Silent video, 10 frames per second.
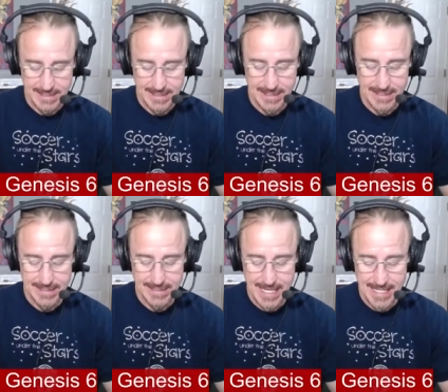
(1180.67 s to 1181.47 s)

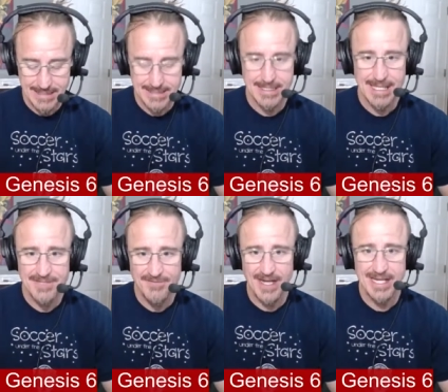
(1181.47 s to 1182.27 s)
against that's
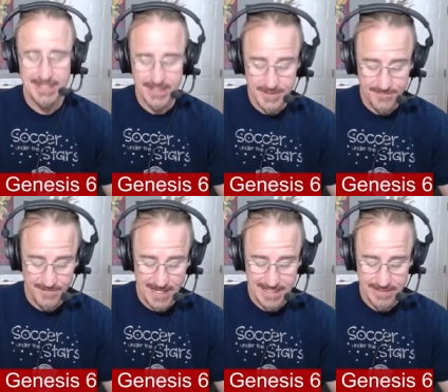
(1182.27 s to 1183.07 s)
fighting the good
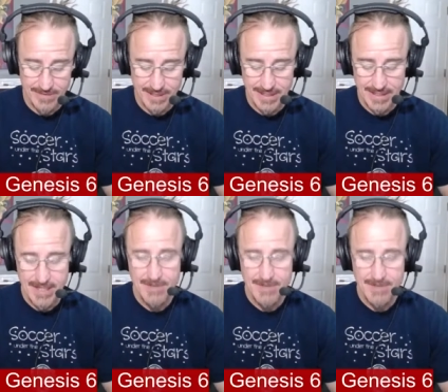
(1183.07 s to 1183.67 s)
fight really